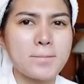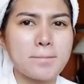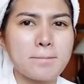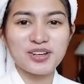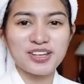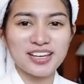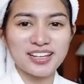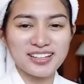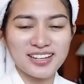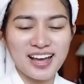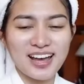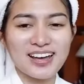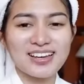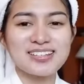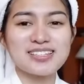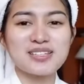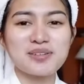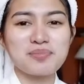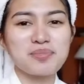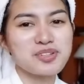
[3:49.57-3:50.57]
So ayan
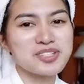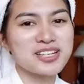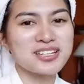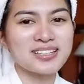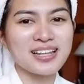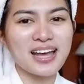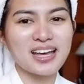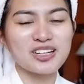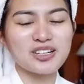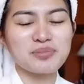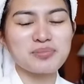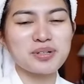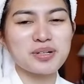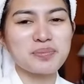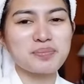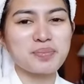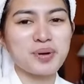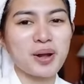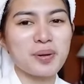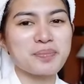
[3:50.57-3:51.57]
guys, tapos na tayo
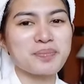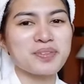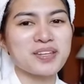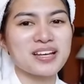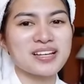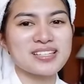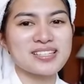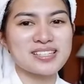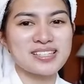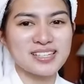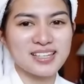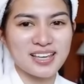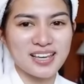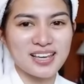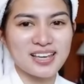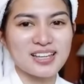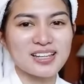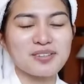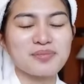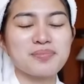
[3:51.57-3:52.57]
mag-prep ng
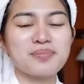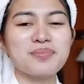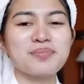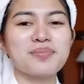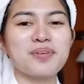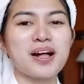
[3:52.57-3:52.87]
skin.